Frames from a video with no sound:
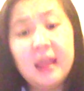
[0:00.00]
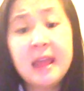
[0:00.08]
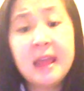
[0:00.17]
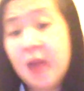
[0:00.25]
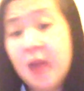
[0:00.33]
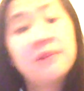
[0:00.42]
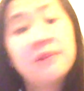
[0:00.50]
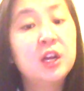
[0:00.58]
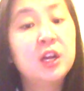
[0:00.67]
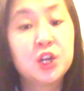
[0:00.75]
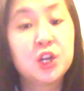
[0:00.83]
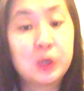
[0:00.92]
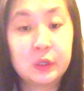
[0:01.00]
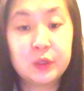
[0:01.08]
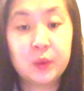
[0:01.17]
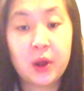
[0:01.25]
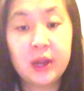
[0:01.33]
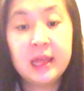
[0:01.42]
However, not
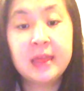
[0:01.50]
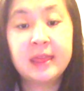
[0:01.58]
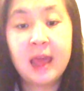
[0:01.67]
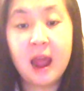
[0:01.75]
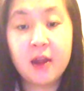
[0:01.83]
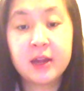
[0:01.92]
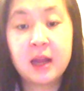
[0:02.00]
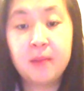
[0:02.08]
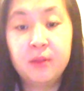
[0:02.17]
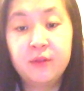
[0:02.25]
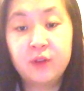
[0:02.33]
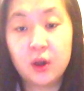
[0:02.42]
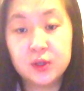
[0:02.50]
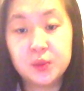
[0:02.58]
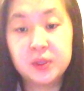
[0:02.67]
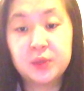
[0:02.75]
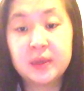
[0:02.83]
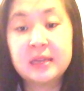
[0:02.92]
to worry, there are a couple of
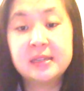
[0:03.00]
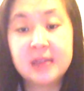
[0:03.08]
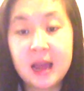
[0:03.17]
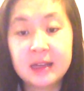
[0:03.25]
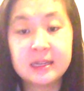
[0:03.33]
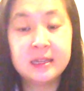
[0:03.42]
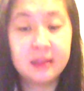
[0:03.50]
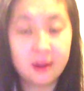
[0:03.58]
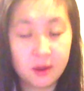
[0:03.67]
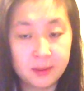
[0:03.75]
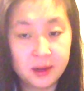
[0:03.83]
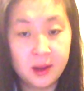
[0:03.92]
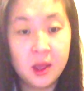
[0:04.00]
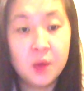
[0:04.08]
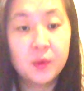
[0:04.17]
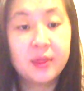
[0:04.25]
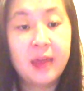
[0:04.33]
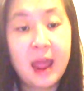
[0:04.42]
goals which we can target in therapy
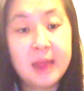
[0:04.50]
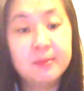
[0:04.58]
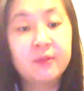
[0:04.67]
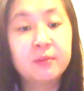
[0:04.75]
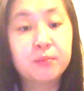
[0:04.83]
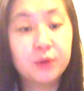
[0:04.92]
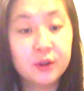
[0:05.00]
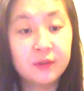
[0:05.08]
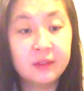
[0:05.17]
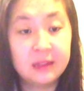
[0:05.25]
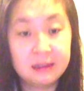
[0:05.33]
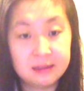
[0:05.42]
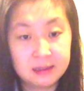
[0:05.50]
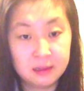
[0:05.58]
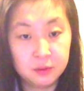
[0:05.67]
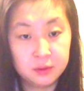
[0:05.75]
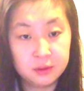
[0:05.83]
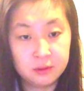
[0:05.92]
with the aim of improving these
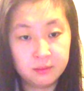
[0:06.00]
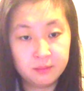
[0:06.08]
skills.